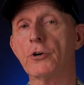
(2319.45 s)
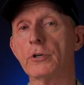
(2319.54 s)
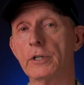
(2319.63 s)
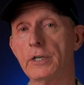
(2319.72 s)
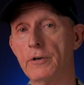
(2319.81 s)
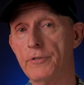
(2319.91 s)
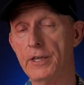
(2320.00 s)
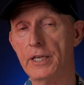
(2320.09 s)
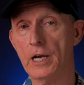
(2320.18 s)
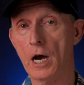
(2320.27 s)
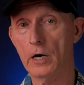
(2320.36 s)
earlier
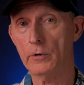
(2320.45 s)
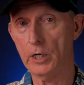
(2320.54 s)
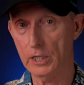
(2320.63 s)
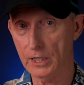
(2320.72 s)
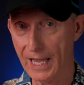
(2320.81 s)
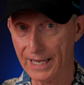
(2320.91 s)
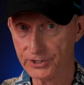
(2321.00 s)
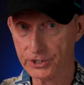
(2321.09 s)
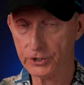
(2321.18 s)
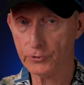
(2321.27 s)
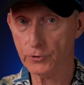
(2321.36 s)
that our
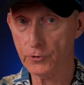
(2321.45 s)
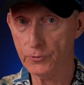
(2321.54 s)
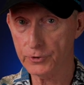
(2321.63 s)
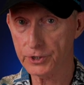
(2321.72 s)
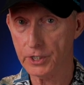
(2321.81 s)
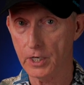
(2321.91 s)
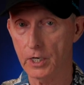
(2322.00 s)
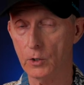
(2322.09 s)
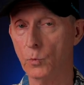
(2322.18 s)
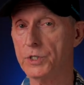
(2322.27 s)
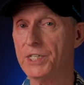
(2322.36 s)
Alaska cruise
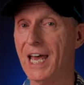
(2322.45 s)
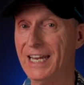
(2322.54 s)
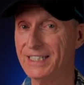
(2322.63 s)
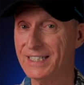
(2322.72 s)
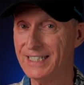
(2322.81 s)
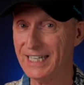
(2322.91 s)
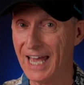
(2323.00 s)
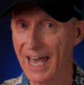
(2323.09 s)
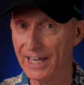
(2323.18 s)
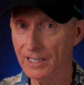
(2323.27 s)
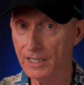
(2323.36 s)
was a
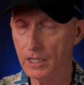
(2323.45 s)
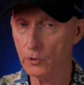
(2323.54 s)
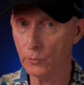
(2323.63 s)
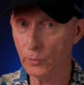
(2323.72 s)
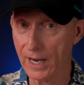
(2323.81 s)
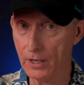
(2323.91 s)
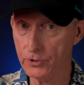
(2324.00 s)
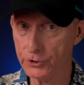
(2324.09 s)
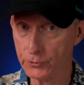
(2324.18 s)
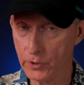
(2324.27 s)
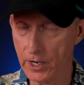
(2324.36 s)
Seattle round
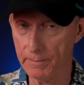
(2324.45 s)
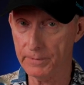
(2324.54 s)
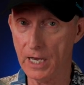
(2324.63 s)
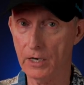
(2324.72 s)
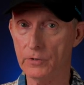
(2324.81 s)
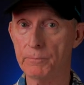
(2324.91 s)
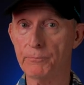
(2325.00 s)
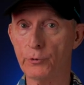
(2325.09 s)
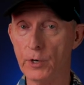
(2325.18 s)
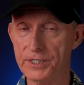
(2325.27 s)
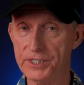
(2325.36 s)
trip. Now,
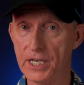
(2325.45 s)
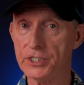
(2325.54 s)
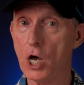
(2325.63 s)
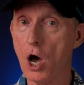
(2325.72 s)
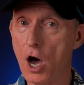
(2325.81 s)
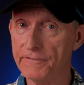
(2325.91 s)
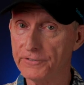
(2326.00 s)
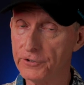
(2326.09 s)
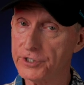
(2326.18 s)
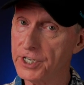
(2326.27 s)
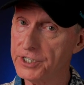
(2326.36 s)
Princess
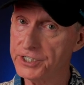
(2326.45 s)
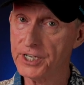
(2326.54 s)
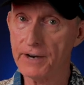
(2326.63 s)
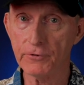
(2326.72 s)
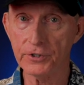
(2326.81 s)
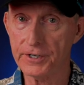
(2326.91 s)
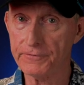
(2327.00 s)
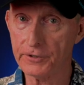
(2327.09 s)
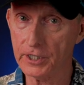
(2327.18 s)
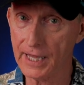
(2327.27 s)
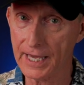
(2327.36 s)
offers several
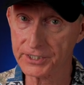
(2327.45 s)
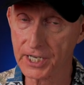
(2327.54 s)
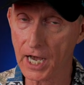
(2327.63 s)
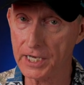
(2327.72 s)
different Alaska